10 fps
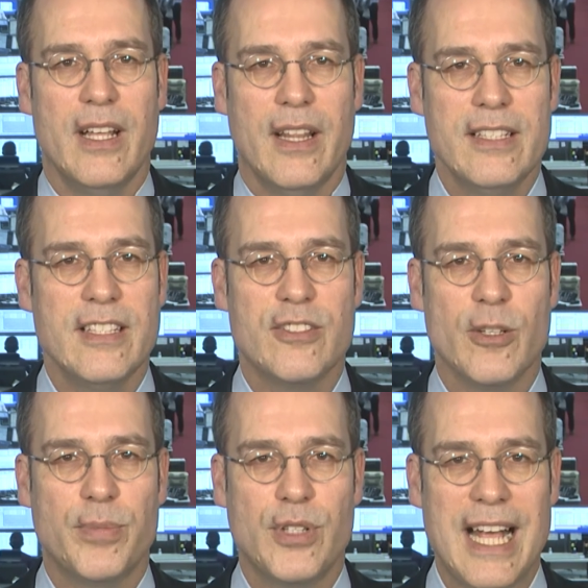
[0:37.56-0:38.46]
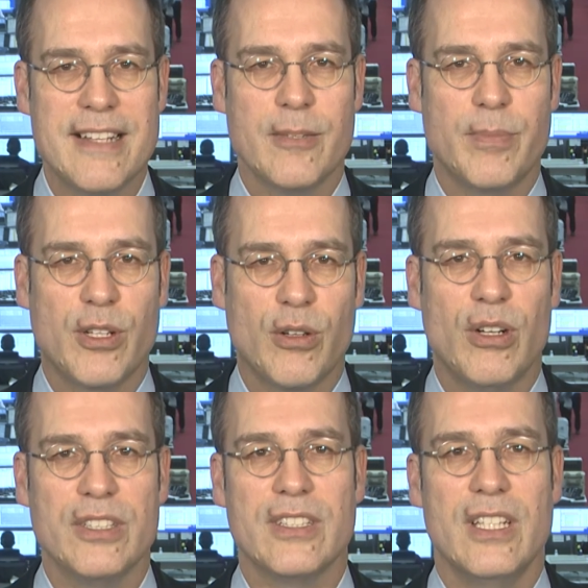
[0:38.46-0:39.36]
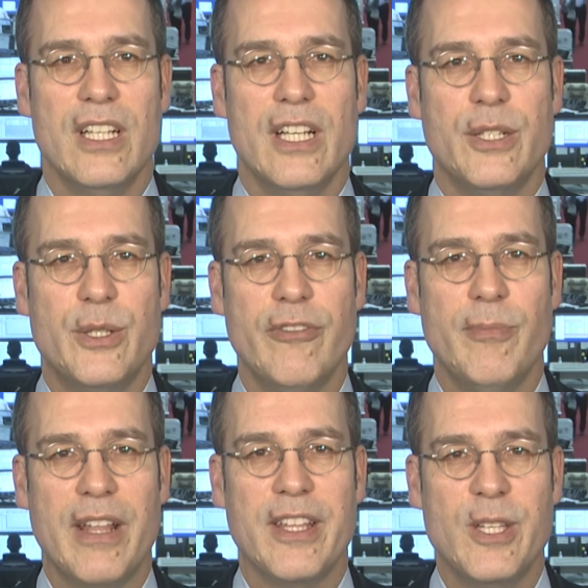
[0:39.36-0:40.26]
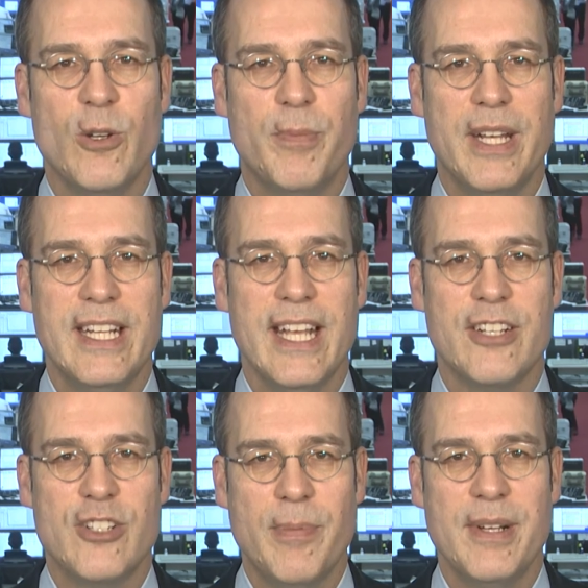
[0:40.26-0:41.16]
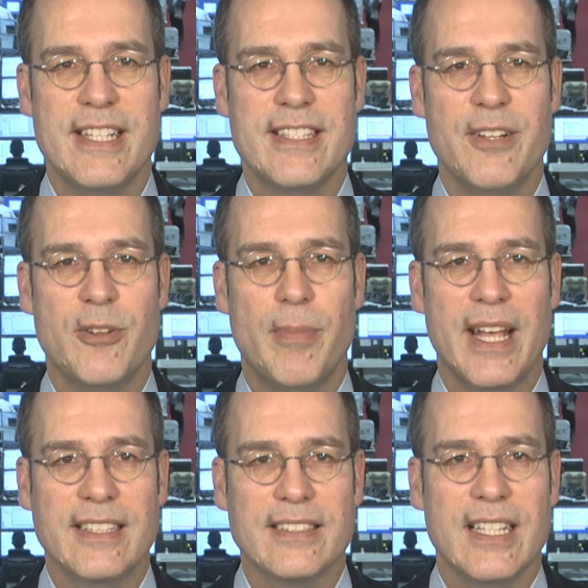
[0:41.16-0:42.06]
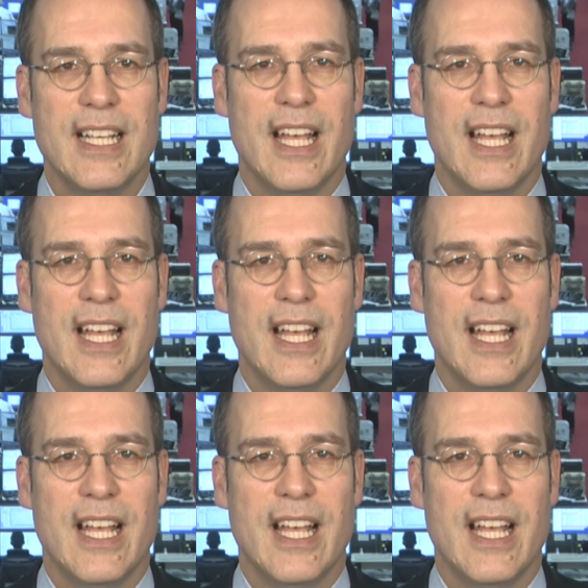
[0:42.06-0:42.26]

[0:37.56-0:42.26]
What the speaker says: This is surprising because, driven by the European and Japanese central banks,